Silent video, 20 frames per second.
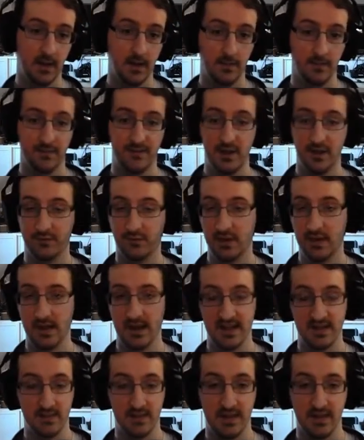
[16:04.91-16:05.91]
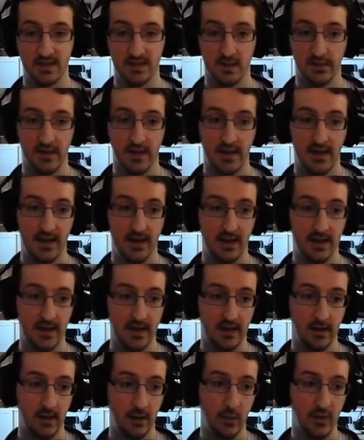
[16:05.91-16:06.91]
Feel free to ask me things on there, and
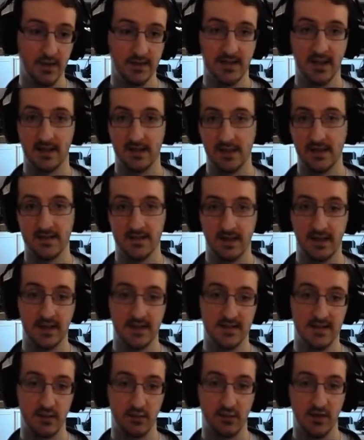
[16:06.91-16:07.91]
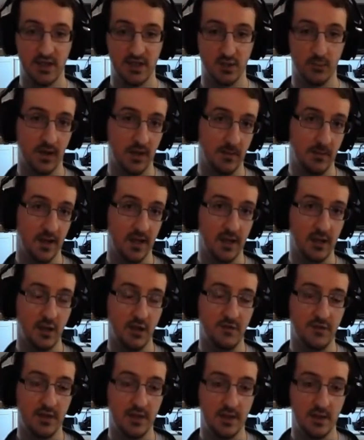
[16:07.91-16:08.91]
I will take things into consideration when I'm making new
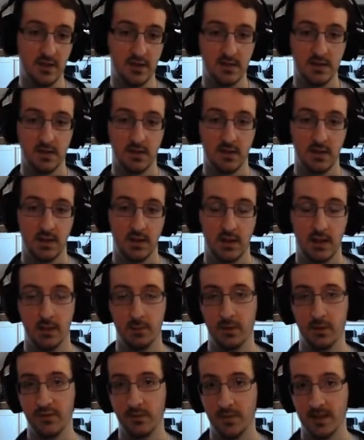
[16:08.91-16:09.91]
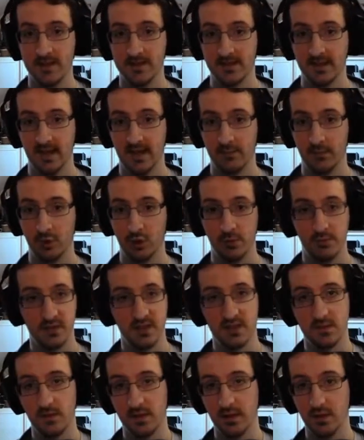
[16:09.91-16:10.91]
videos. But for the meantime, hope this
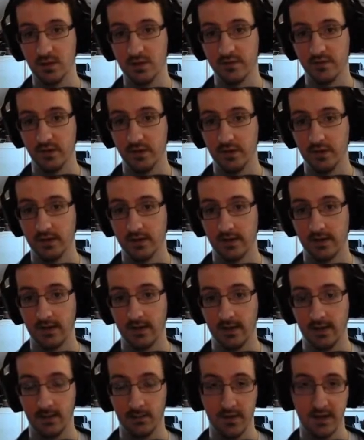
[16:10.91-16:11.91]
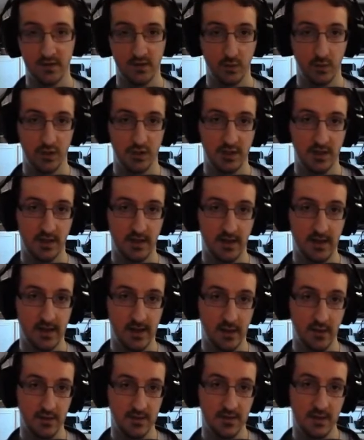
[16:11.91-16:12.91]
has been useful. Thanks for watching, and
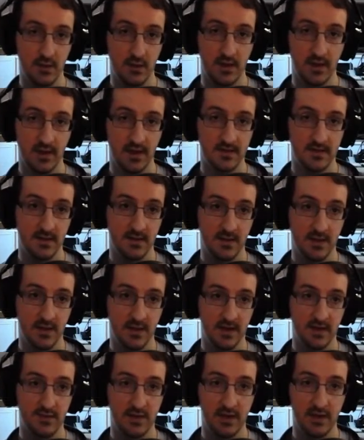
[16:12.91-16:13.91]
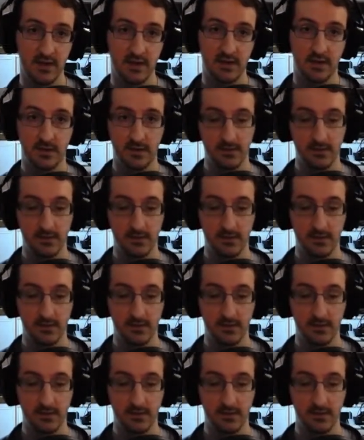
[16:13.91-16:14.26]
I'll see you guys in the next video.